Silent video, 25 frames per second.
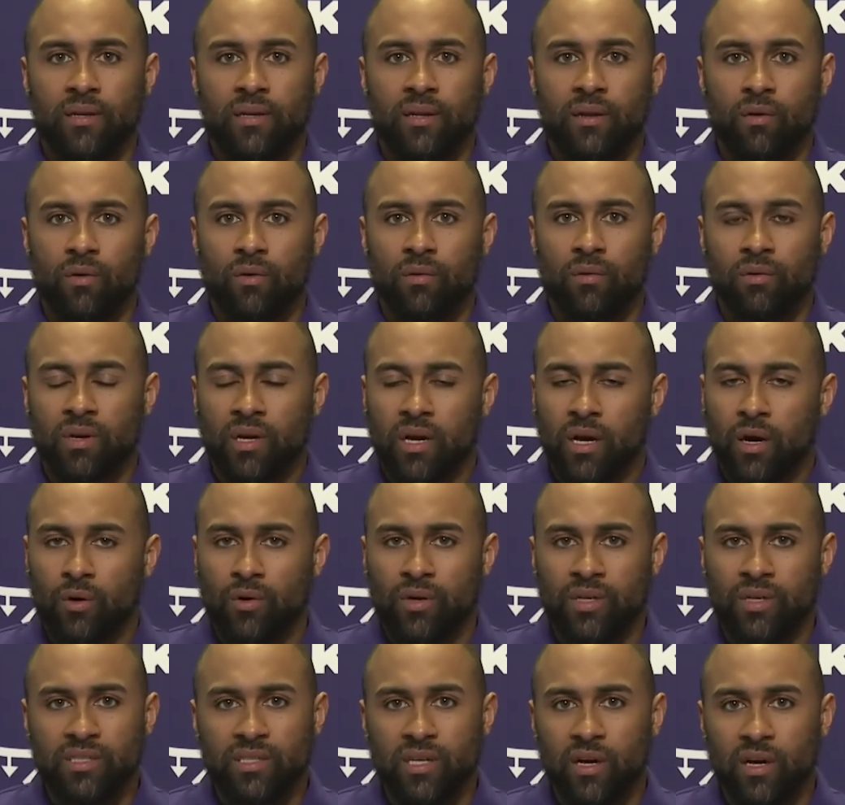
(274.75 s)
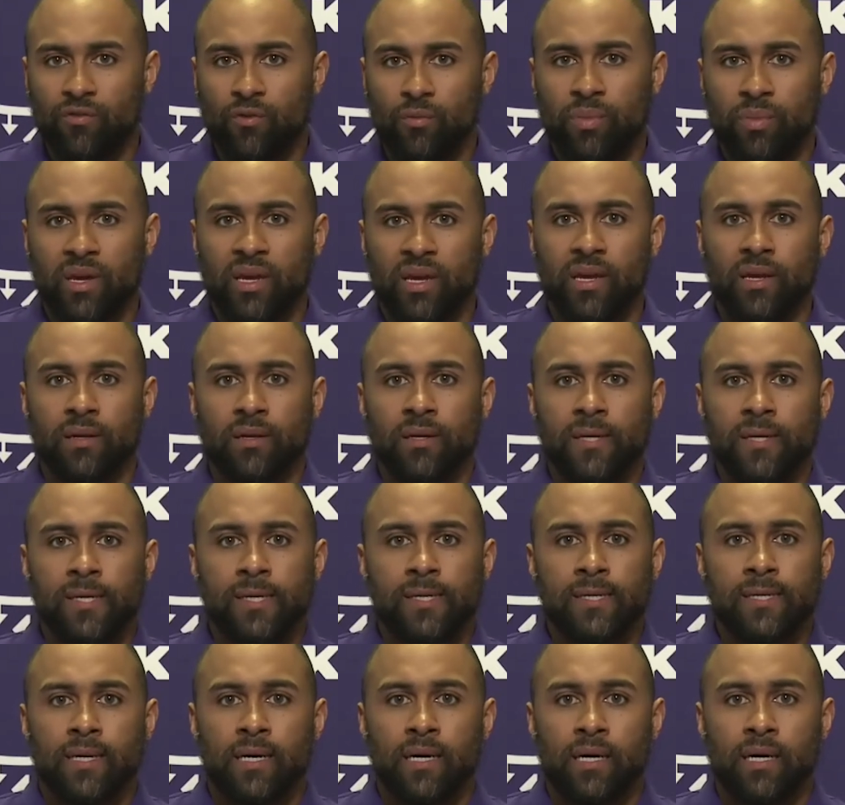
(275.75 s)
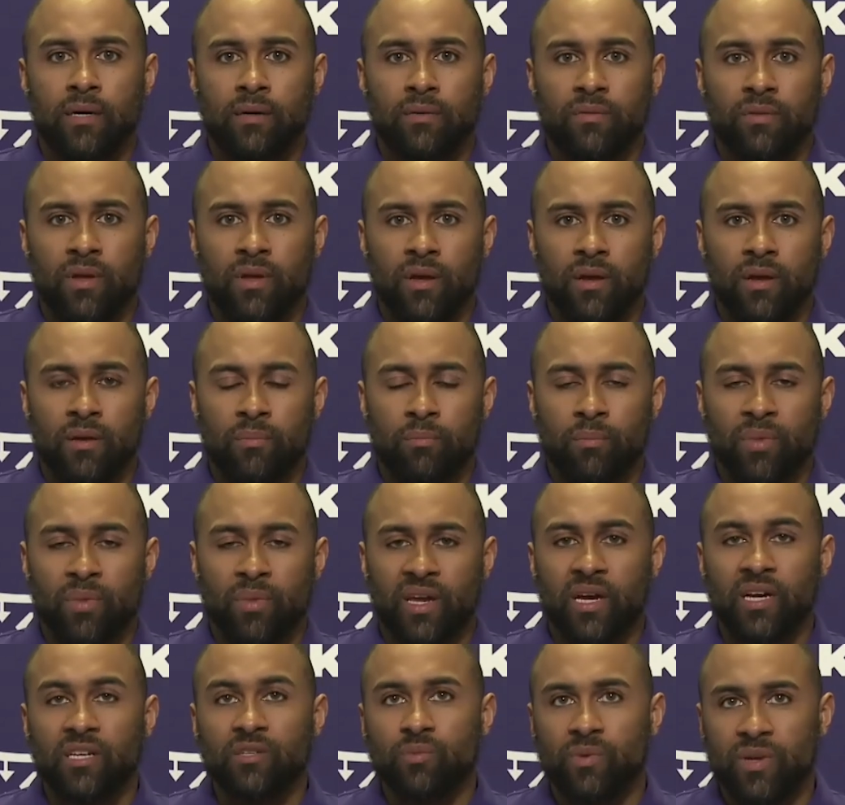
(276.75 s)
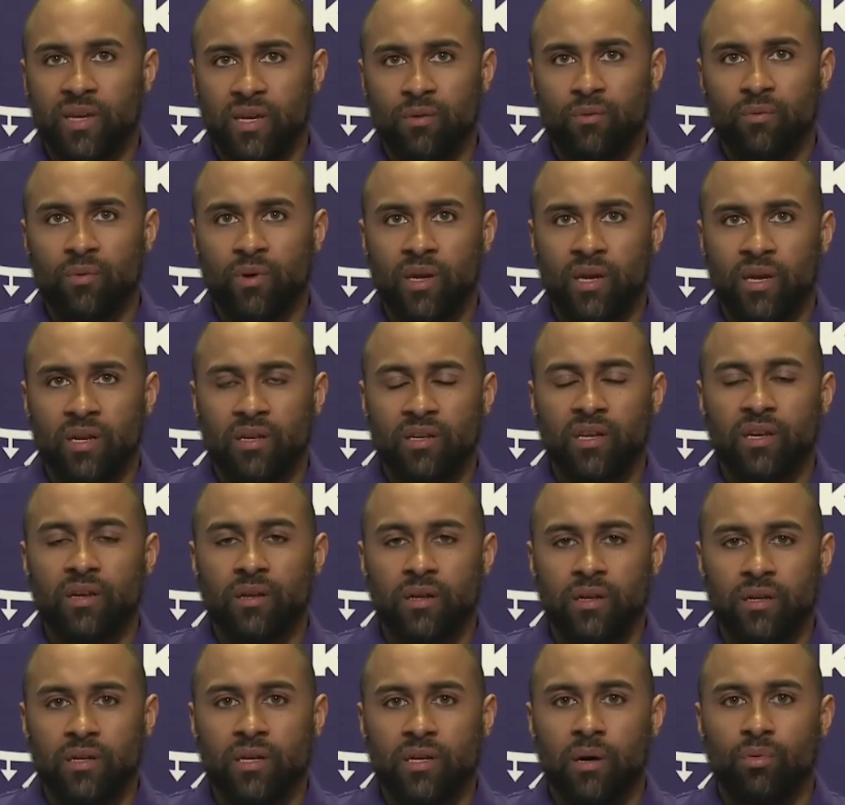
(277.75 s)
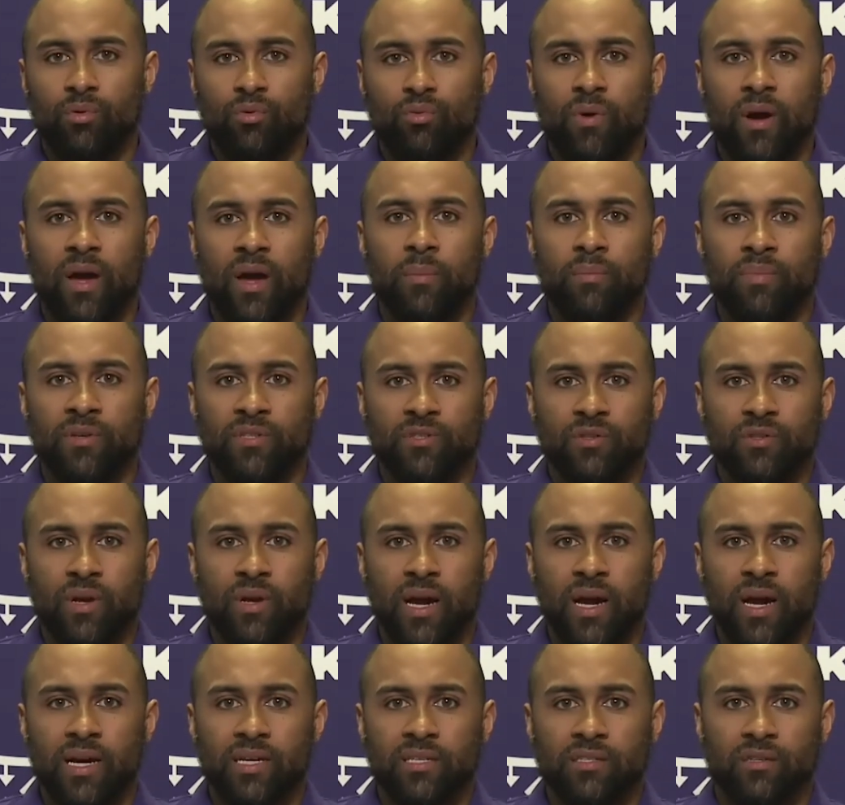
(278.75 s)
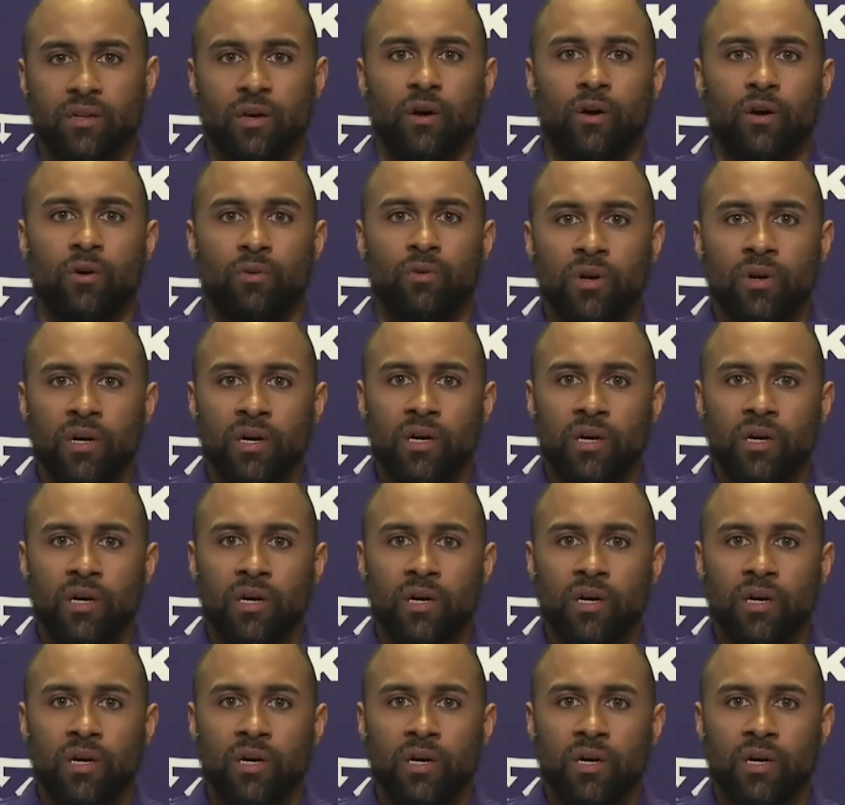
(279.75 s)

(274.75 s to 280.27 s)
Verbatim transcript: You know, uh, Cody Stufflebean, uh, and because we we continue to double rep, as you guys know,